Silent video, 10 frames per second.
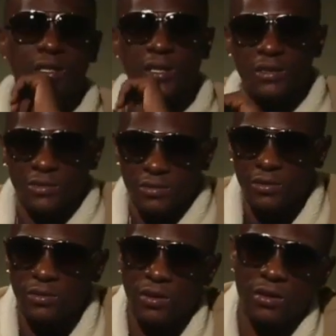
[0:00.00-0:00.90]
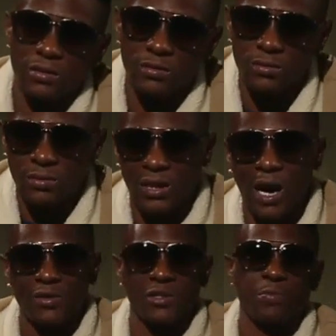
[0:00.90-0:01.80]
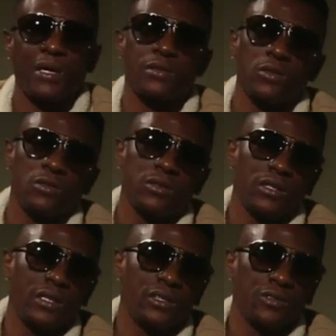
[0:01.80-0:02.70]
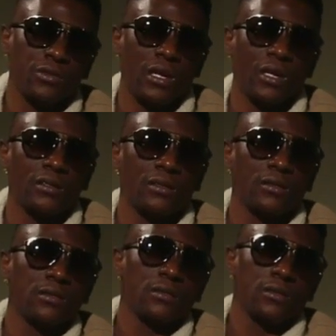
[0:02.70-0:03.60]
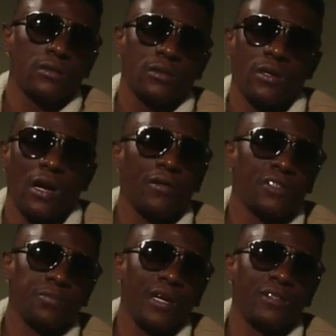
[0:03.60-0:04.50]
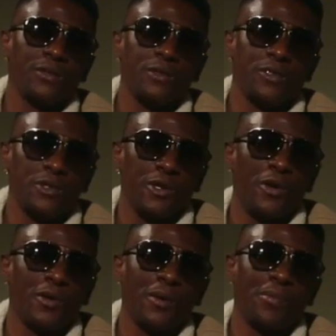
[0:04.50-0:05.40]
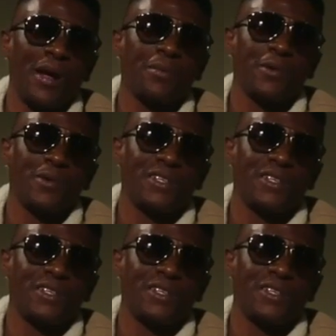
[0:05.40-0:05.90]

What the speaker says: in the industry, you know. And I respect dudes in the industry. Like, I respect dudes, you own, I'm popping